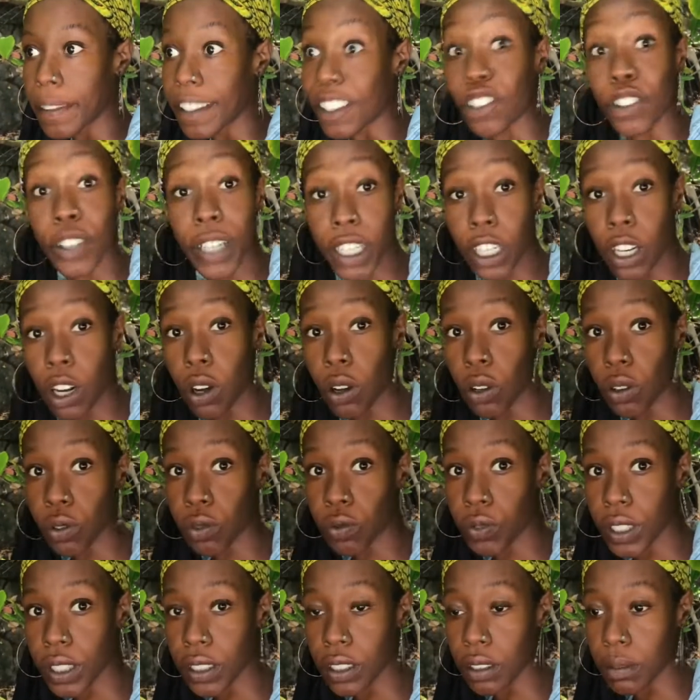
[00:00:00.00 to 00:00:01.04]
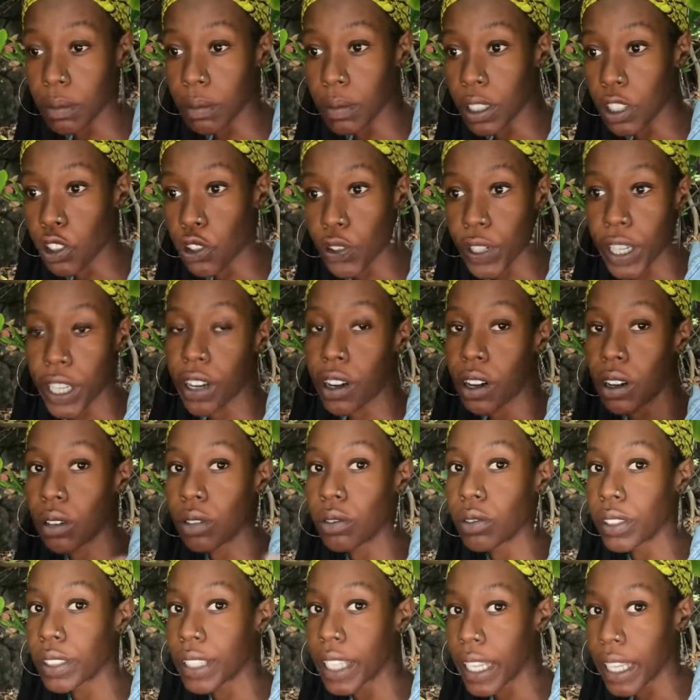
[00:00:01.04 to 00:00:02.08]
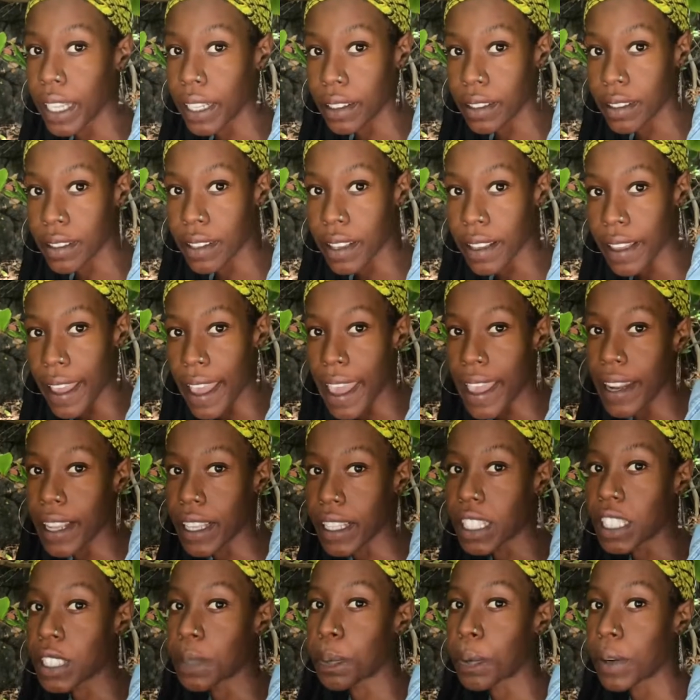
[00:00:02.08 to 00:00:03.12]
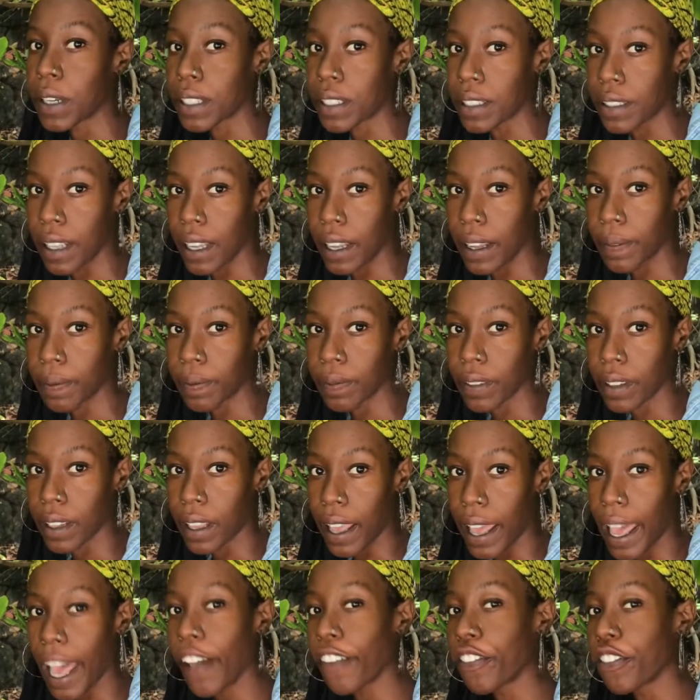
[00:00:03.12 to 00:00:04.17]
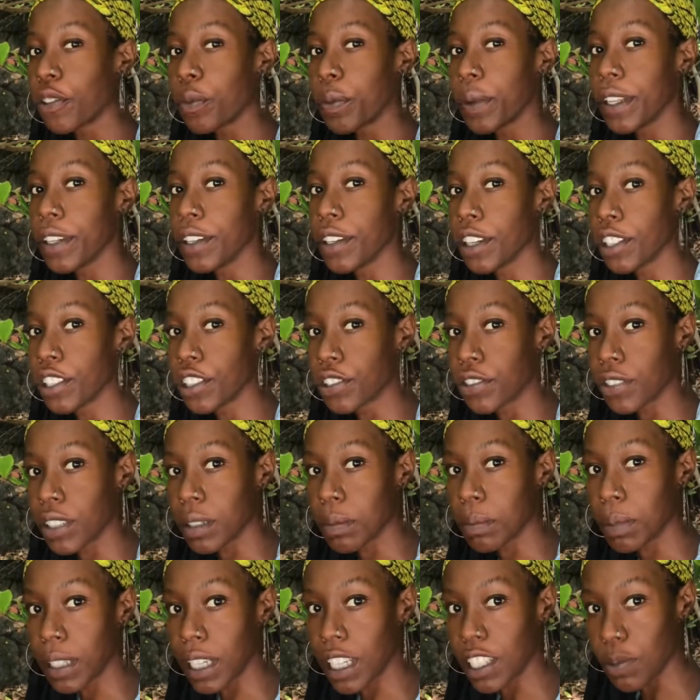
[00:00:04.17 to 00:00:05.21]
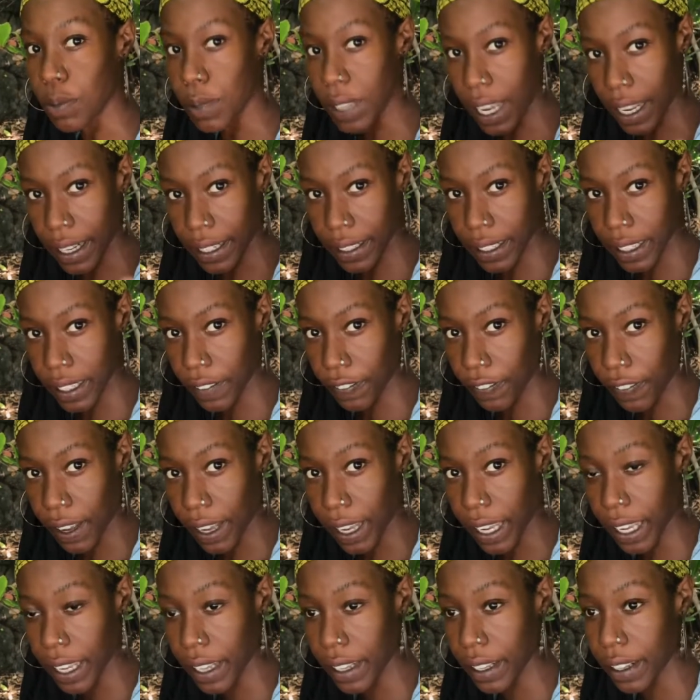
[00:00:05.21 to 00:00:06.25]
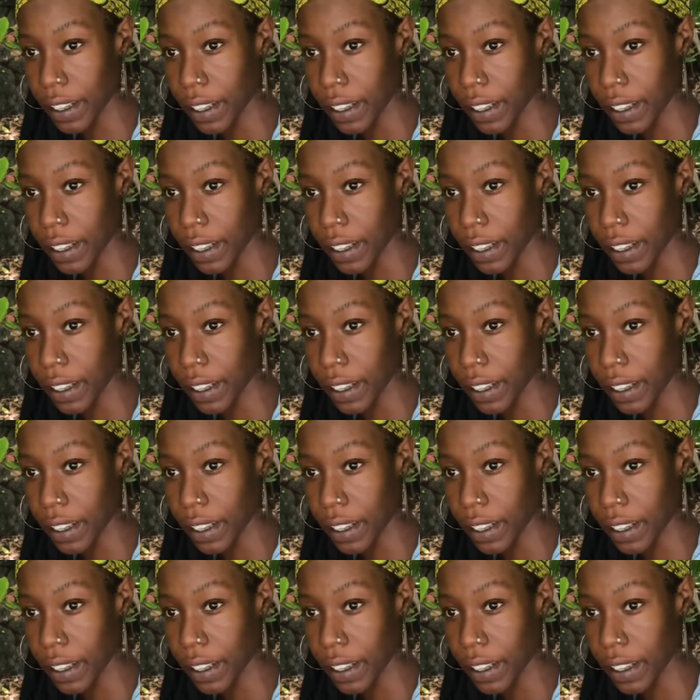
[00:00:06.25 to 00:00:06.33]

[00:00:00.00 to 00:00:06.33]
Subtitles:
create our own rhythm, create our own dance, and express that after we nurture it, because we identify it.